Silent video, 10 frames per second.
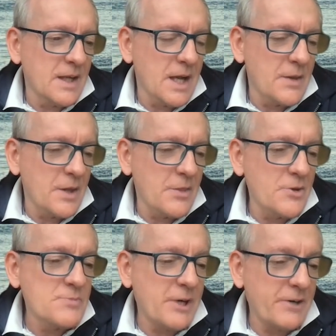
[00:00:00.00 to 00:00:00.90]
And
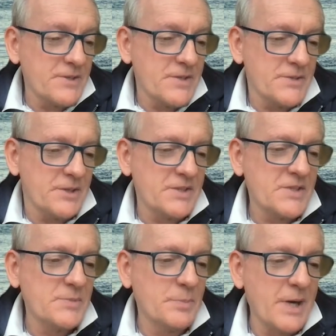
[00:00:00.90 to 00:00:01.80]
those preferences are
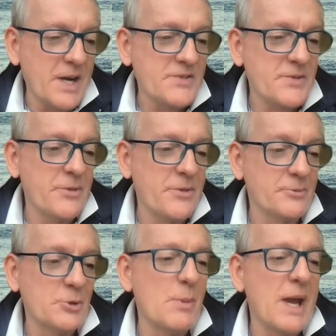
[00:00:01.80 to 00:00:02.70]
expressed
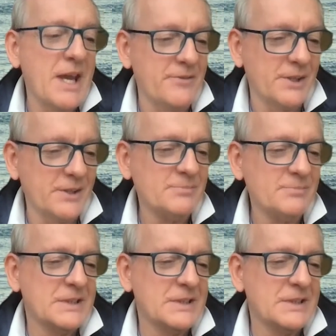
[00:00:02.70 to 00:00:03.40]
through behavior,